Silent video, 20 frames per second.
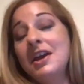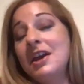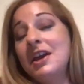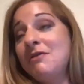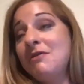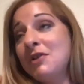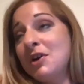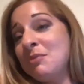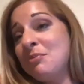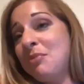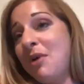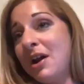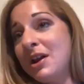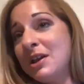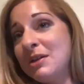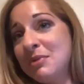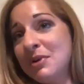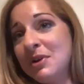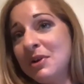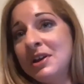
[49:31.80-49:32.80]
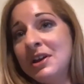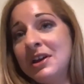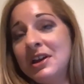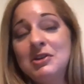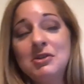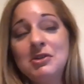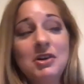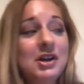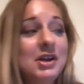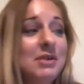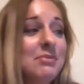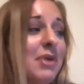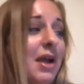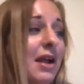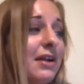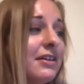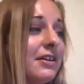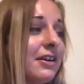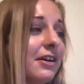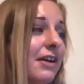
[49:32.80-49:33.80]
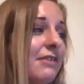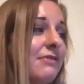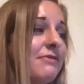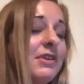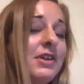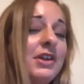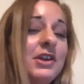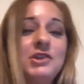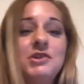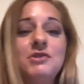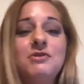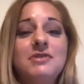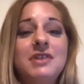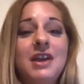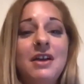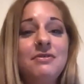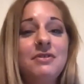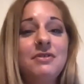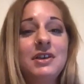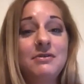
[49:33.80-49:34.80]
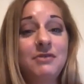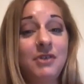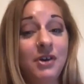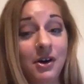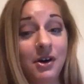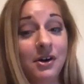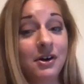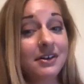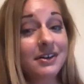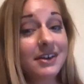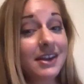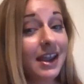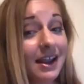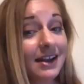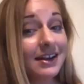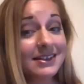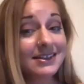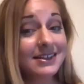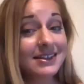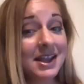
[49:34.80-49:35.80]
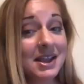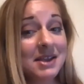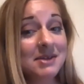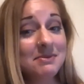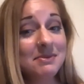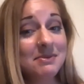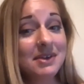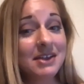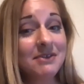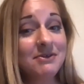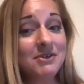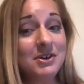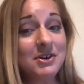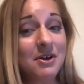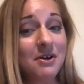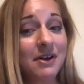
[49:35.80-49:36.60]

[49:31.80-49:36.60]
if you're a bodybuilding and you're a competitor, I feel like you definitely have heard Kenny's name if you don't